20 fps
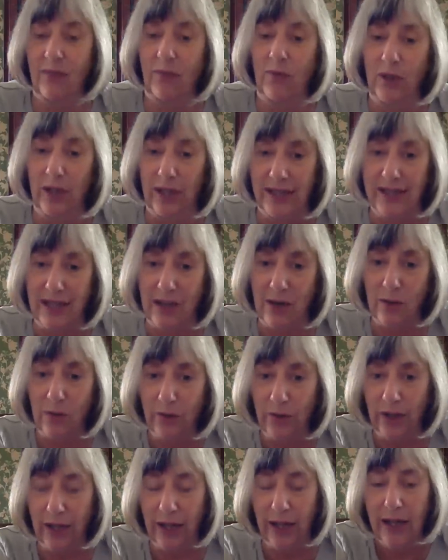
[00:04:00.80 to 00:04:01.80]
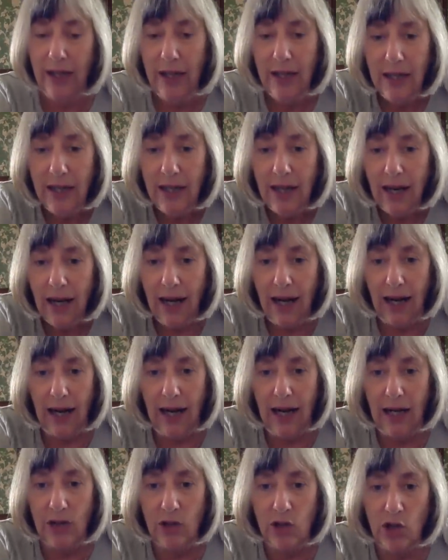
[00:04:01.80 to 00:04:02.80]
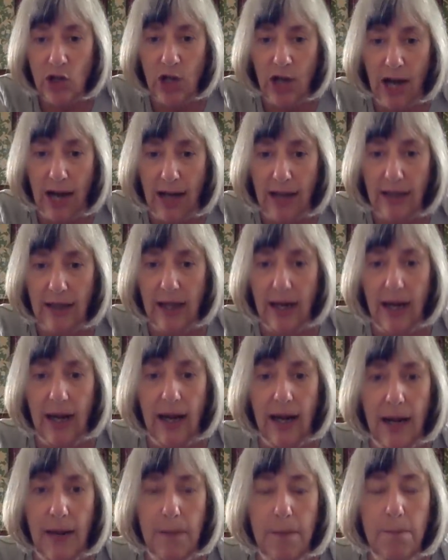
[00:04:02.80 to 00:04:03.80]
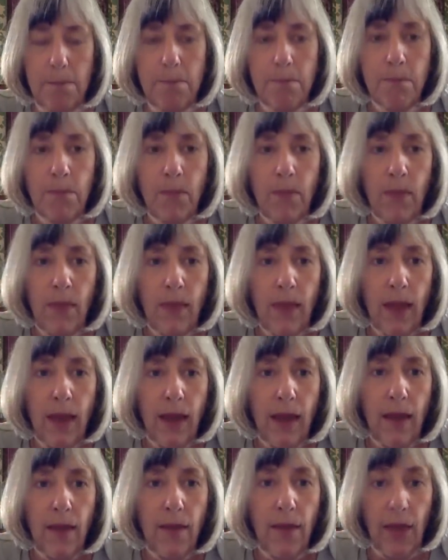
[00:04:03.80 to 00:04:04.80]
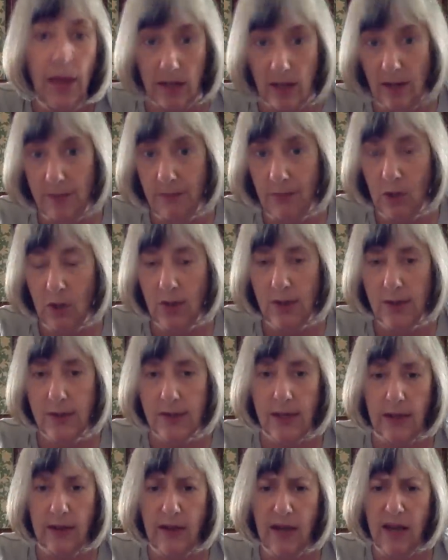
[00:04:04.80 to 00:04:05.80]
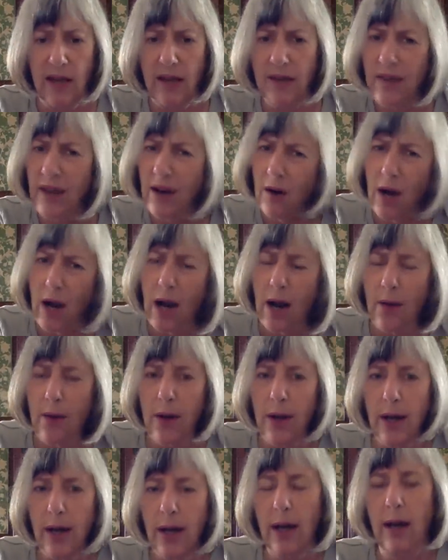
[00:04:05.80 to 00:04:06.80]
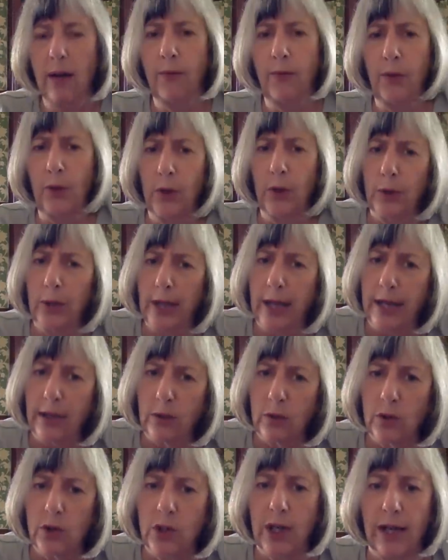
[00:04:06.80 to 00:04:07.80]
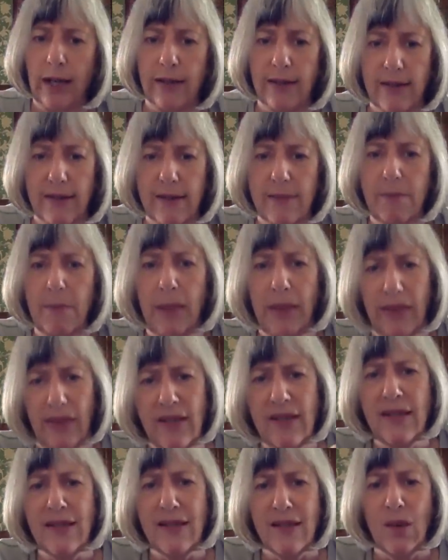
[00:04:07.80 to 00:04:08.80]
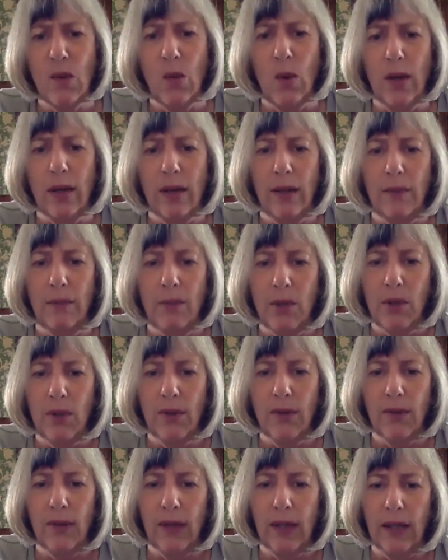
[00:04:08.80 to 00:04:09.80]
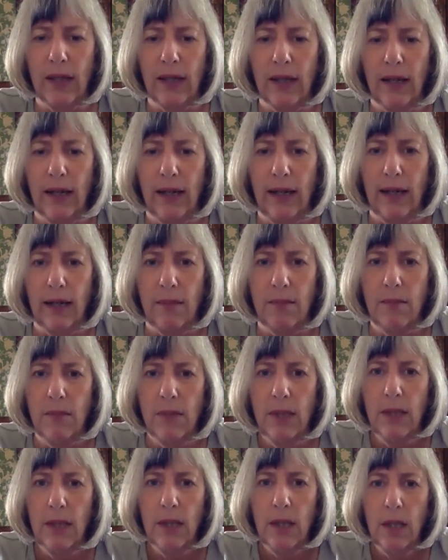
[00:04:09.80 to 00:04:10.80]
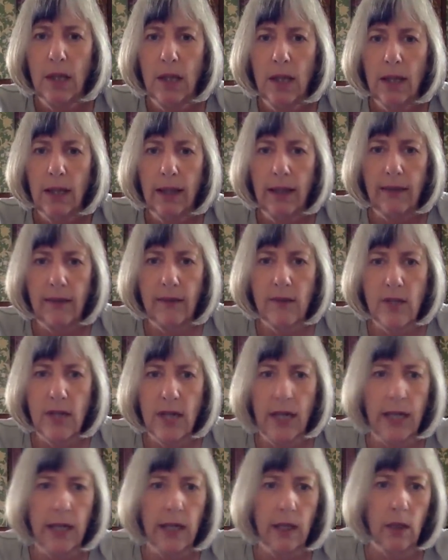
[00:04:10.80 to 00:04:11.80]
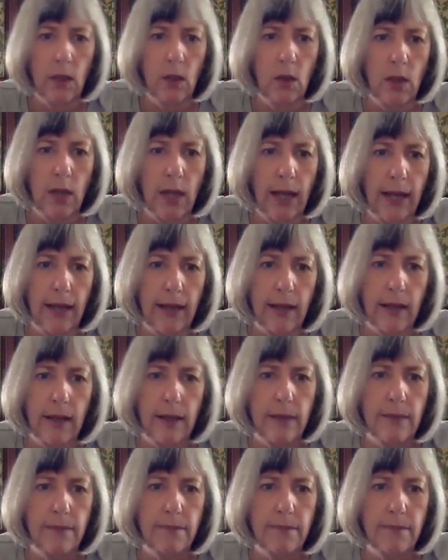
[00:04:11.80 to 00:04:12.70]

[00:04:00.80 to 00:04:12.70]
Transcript: Philadelphia uh, chart um, that I'm using. There, there are a, a, few natal charts, but this is the one I'm using. Um, let's take a look at it